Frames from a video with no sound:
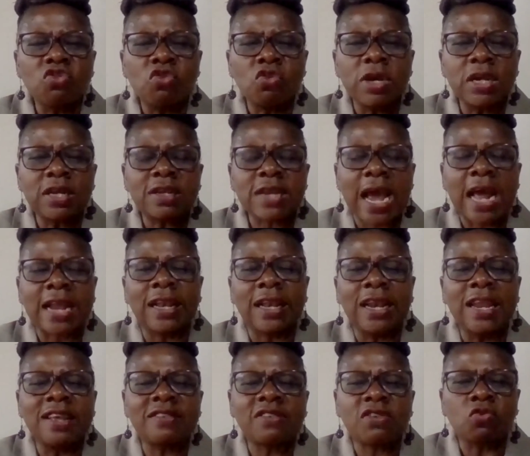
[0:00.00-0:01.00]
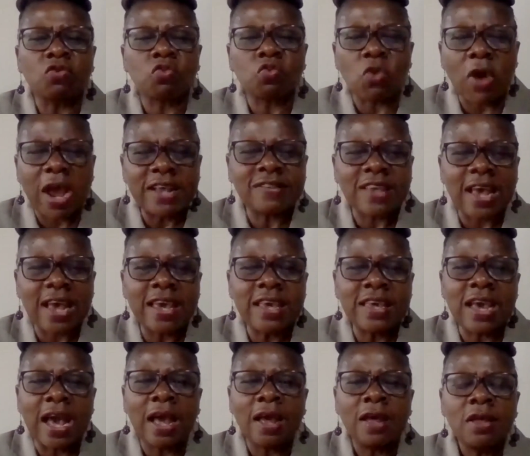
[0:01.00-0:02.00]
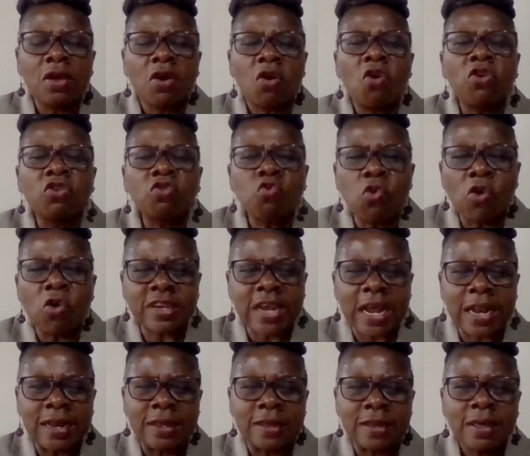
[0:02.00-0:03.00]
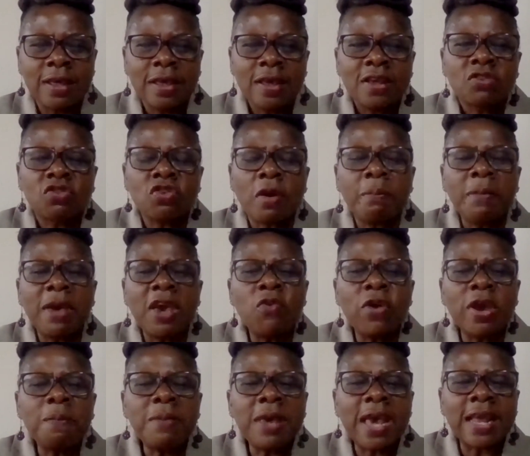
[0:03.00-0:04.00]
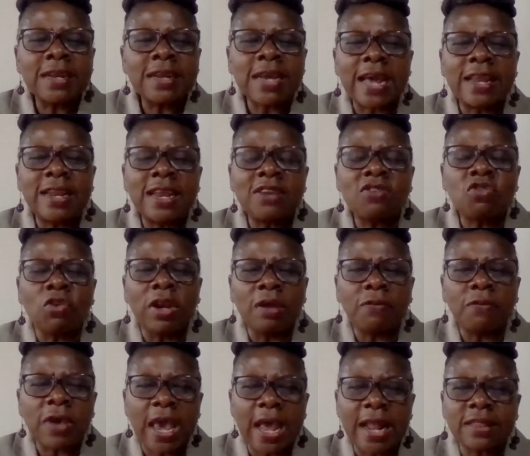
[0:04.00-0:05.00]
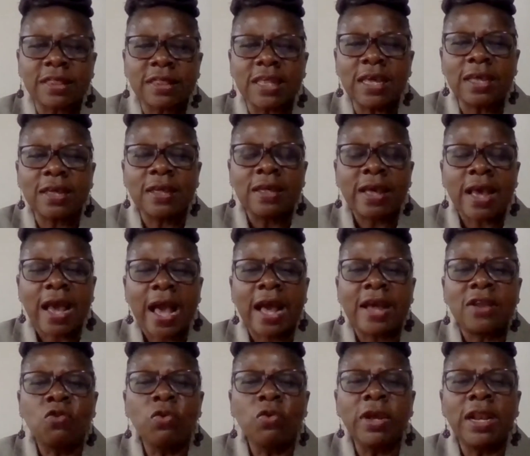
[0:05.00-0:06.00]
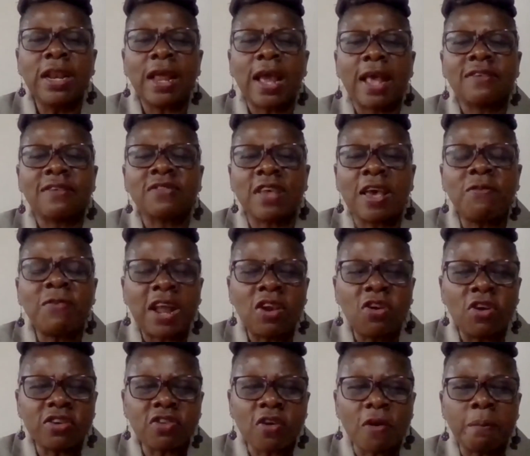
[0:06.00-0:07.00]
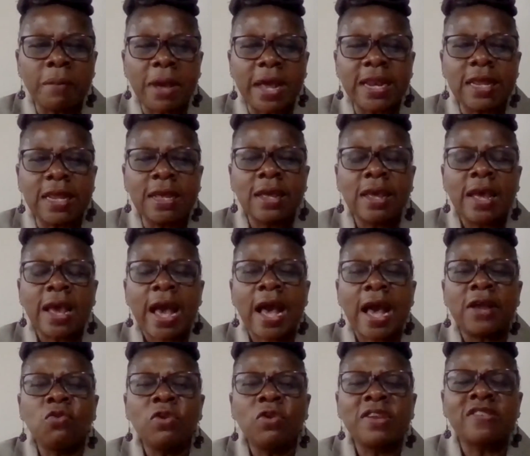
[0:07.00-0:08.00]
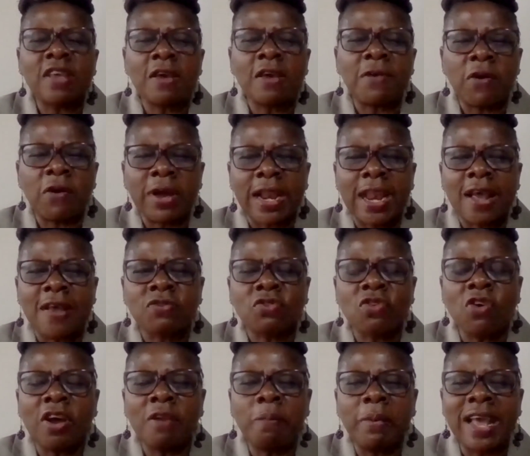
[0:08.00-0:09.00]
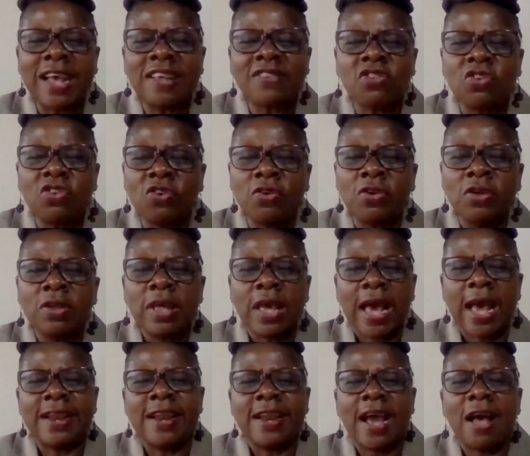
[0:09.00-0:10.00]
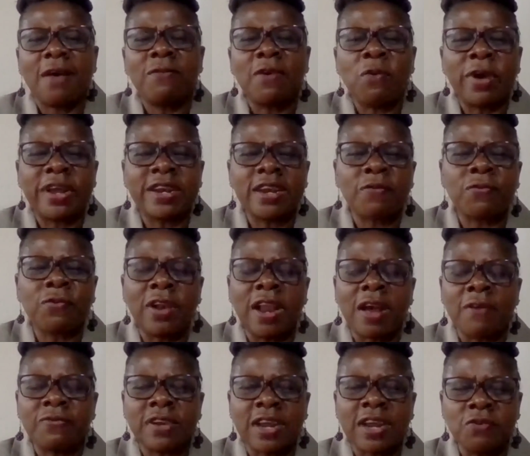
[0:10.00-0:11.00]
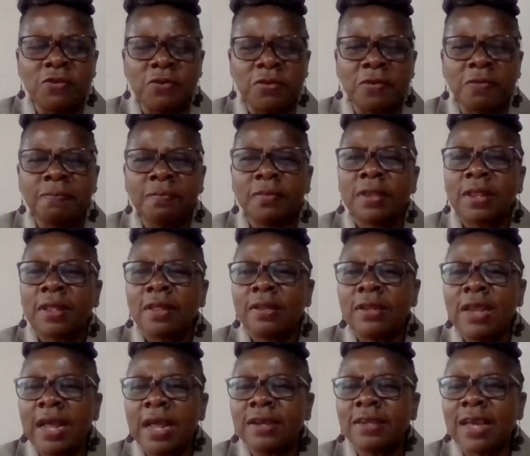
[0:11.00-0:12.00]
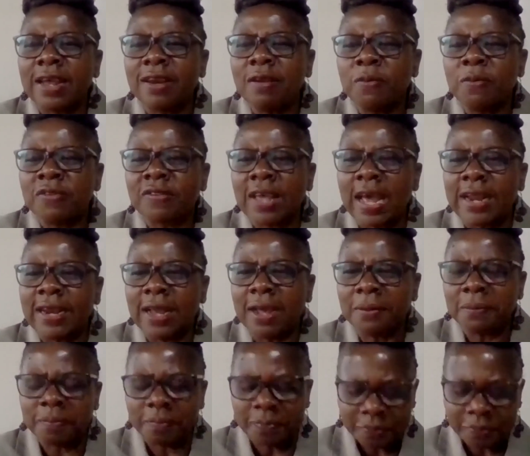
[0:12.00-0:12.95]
do it at least twice a year or quarterly. So may we be encouraged to live healthy, and we'll save a lot of money and we'll save our lives. God bless you and have a wonderful afternoon. Dan, karibu sana.